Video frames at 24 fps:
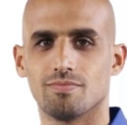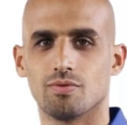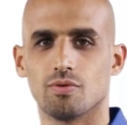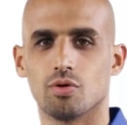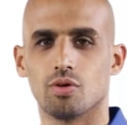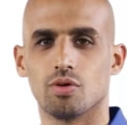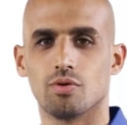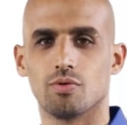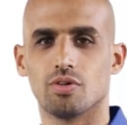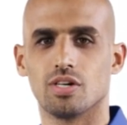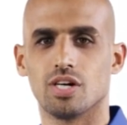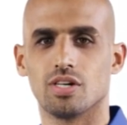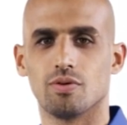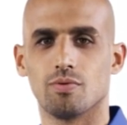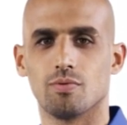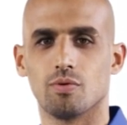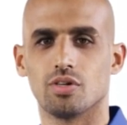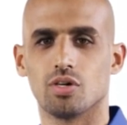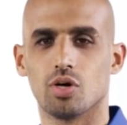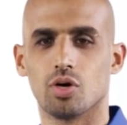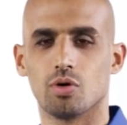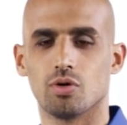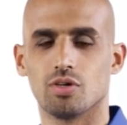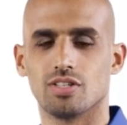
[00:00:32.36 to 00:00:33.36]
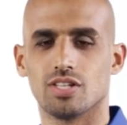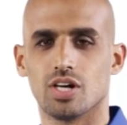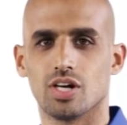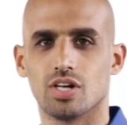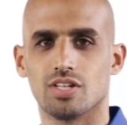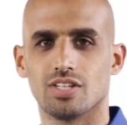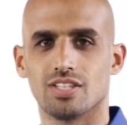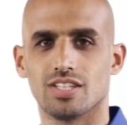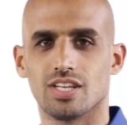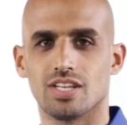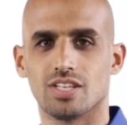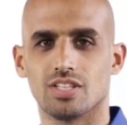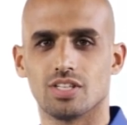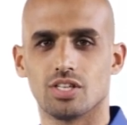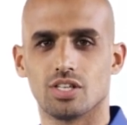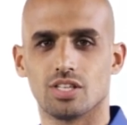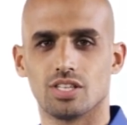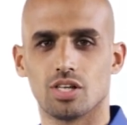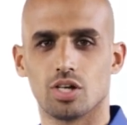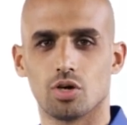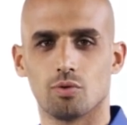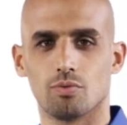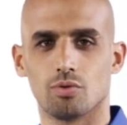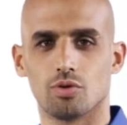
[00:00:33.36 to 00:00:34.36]
Convertible notes are essentially
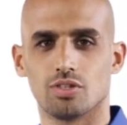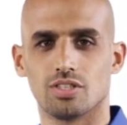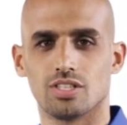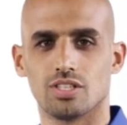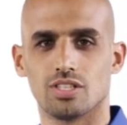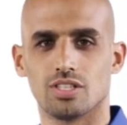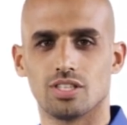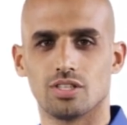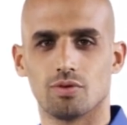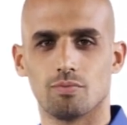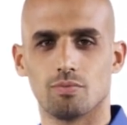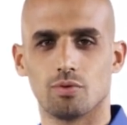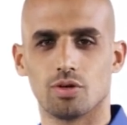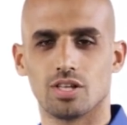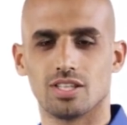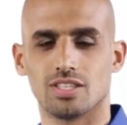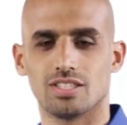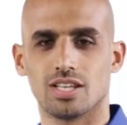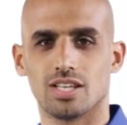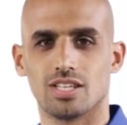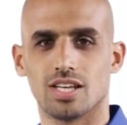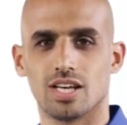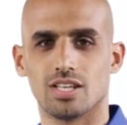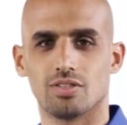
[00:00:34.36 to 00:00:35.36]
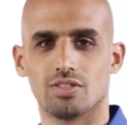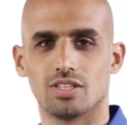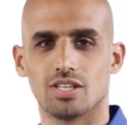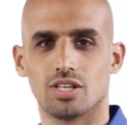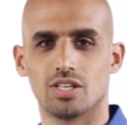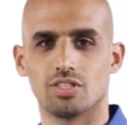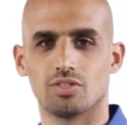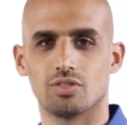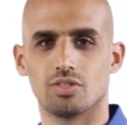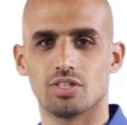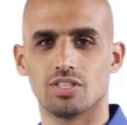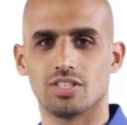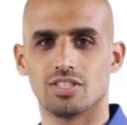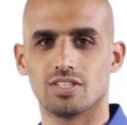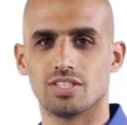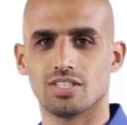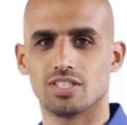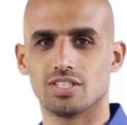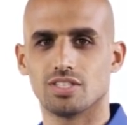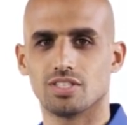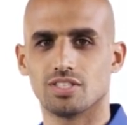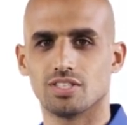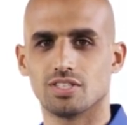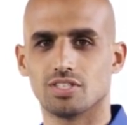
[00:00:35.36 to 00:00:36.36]
loans, meaning they carry interest,
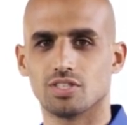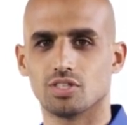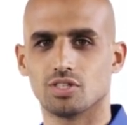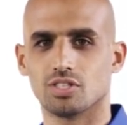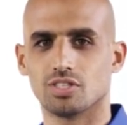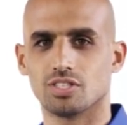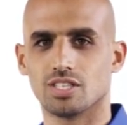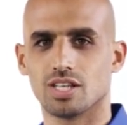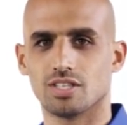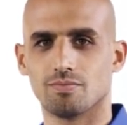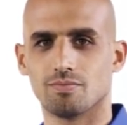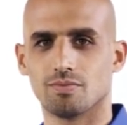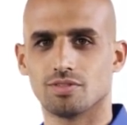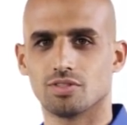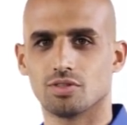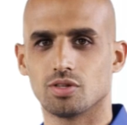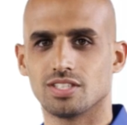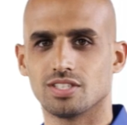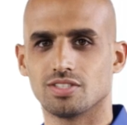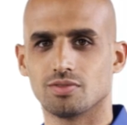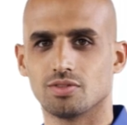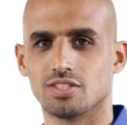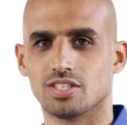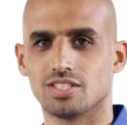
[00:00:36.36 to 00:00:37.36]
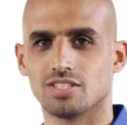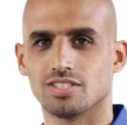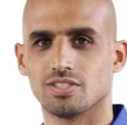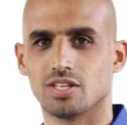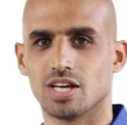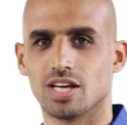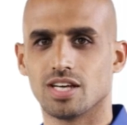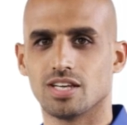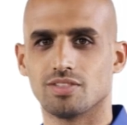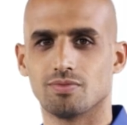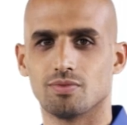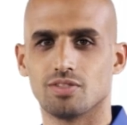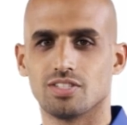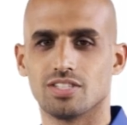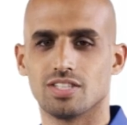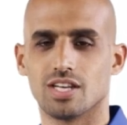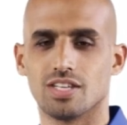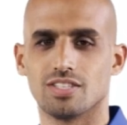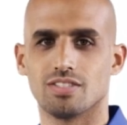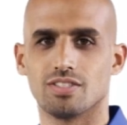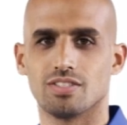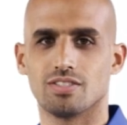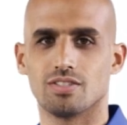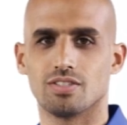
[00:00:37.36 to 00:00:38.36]
usually between 3 to
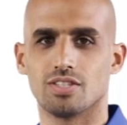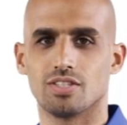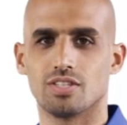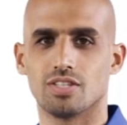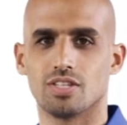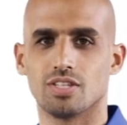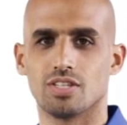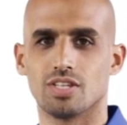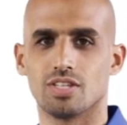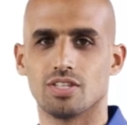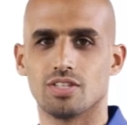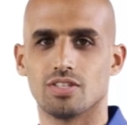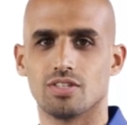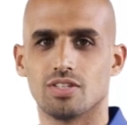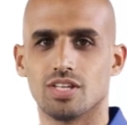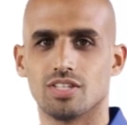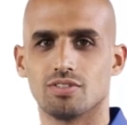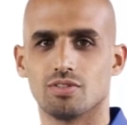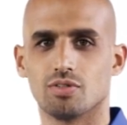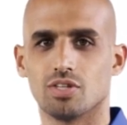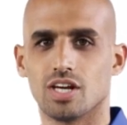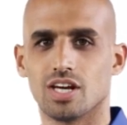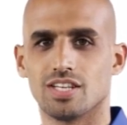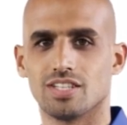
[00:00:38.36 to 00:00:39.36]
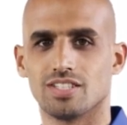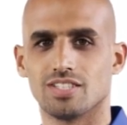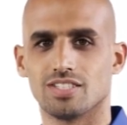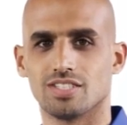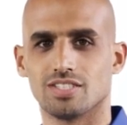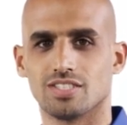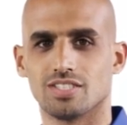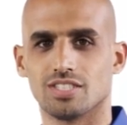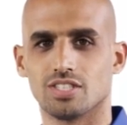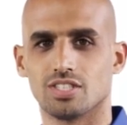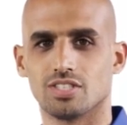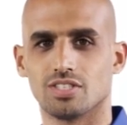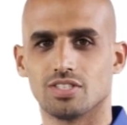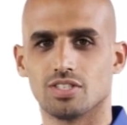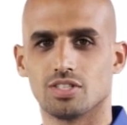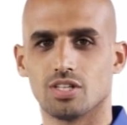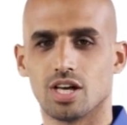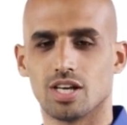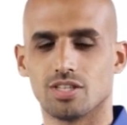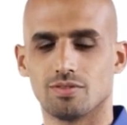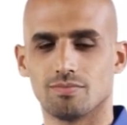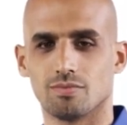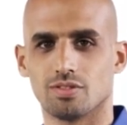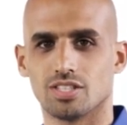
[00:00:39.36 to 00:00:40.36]
8%. This creates an additional
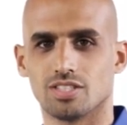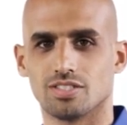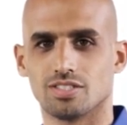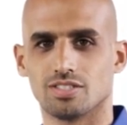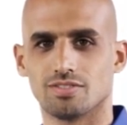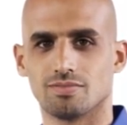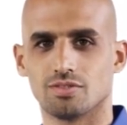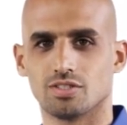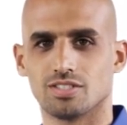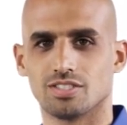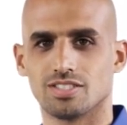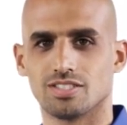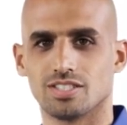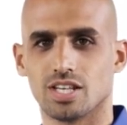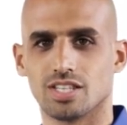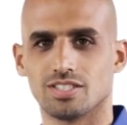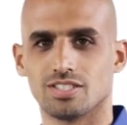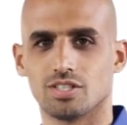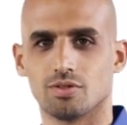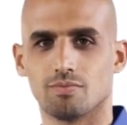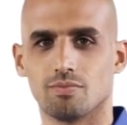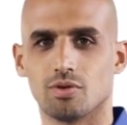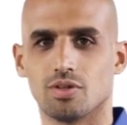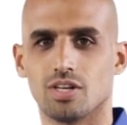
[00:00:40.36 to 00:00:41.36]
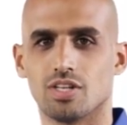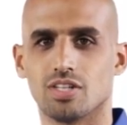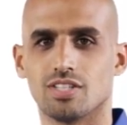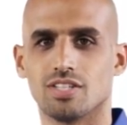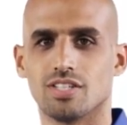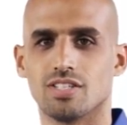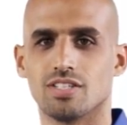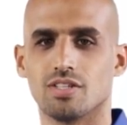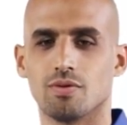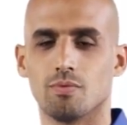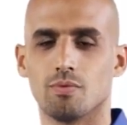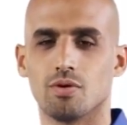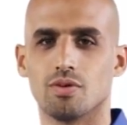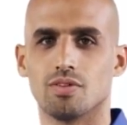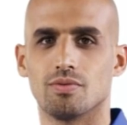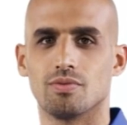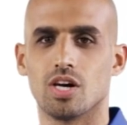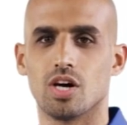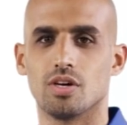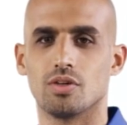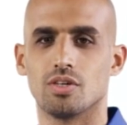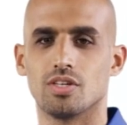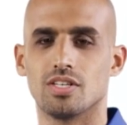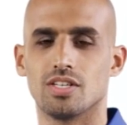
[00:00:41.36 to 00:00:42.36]
liability for the startup, something
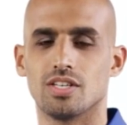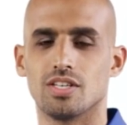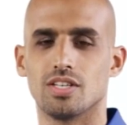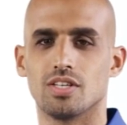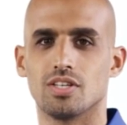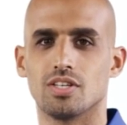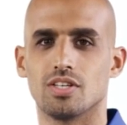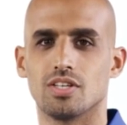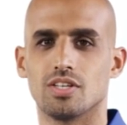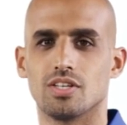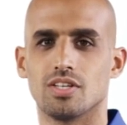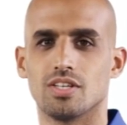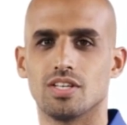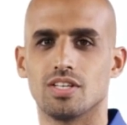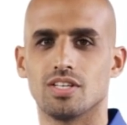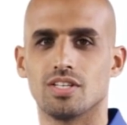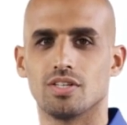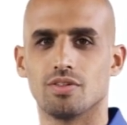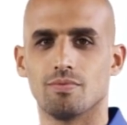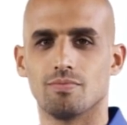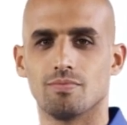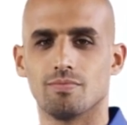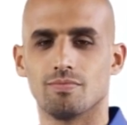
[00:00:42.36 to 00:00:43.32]
founders need to consider.